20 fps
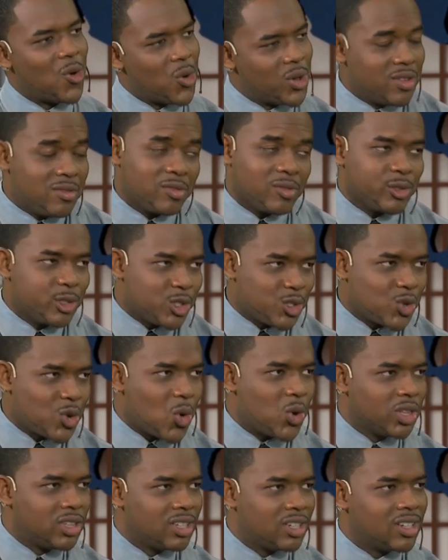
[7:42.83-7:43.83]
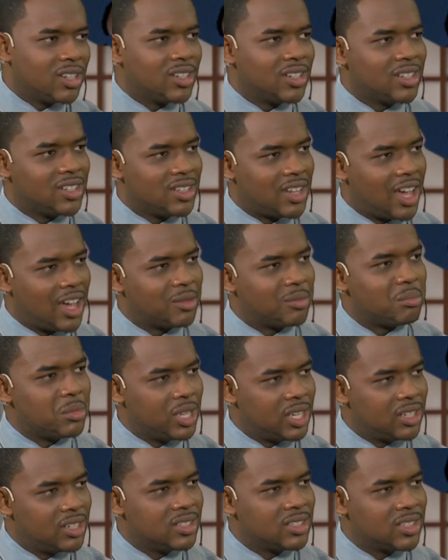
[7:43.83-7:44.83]
or even shorter, that
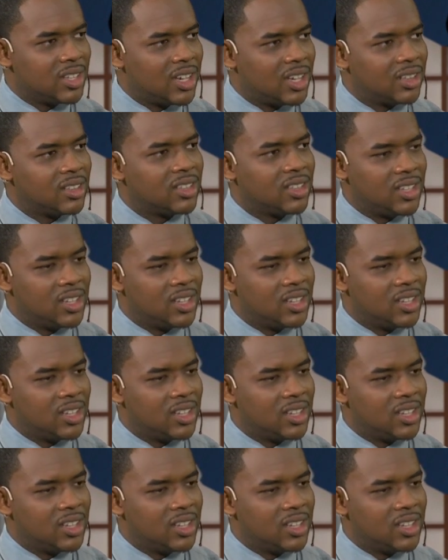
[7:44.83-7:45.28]
means that